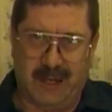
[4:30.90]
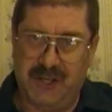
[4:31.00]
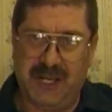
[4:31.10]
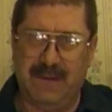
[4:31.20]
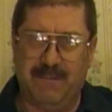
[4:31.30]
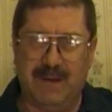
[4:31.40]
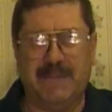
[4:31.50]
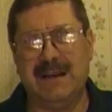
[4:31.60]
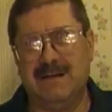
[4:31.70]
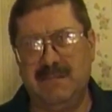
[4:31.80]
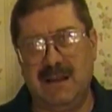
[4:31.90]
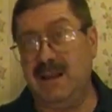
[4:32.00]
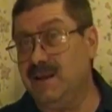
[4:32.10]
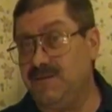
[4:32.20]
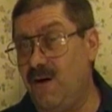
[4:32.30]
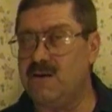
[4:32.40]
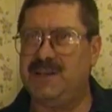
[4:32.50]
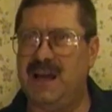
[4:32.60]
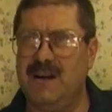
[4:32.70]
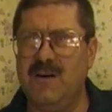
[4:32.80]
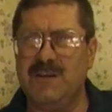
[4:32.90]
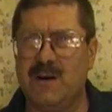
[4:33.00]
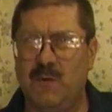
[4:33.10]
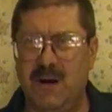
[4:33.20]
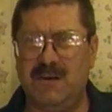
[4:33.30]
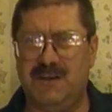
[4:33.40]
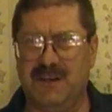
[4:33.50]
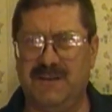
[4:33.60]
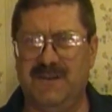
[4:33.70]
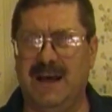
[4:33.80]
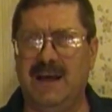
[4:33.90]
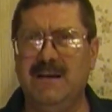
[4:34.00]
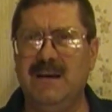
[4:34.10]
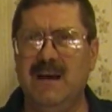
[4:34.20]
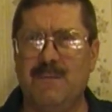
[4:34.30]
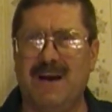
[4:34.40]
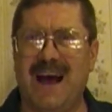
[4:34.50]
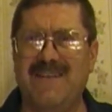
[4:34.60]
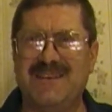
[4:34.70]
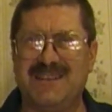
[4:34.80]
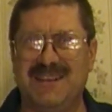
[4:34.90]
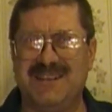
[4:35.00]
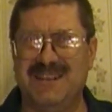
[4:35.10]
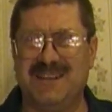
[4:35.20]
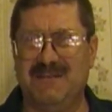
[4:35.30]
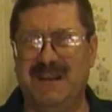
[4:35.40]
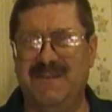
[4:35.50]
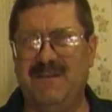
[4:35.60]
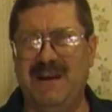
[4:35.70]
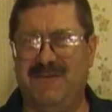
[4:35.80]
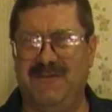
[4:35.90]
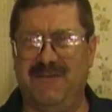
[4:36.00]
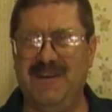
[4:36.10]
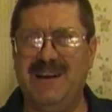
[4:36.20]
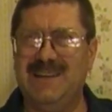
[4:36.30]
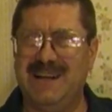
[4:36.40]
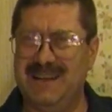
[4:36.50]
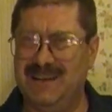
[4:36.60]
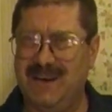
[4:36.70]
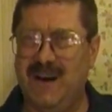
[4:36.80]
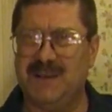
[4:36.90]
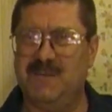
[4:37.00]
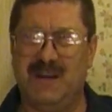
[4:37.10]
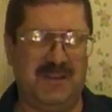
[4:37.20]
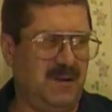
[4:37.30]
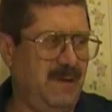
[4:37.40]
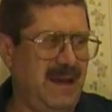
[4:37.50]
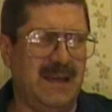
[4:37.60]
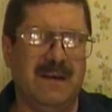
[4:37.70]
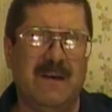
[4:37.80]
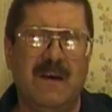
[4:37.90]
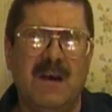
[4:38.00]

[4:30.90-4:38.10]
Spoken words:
they're cheap. I mean, as far as I know, they work just fine, but obviously since they were given away for free, they didn't cost much to make.